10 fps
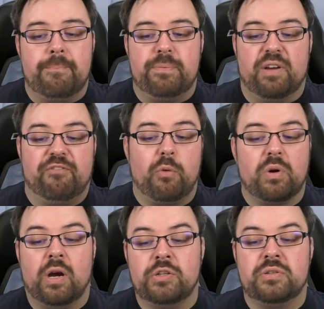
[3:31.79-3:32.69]
The
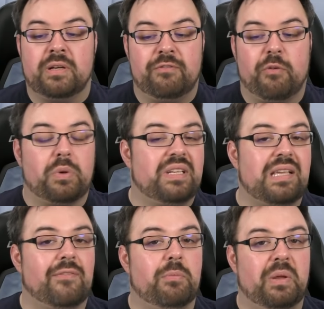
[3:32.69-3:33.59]

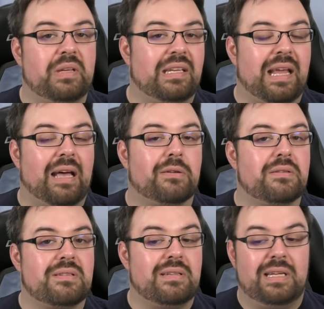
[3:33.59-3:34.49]
$447 million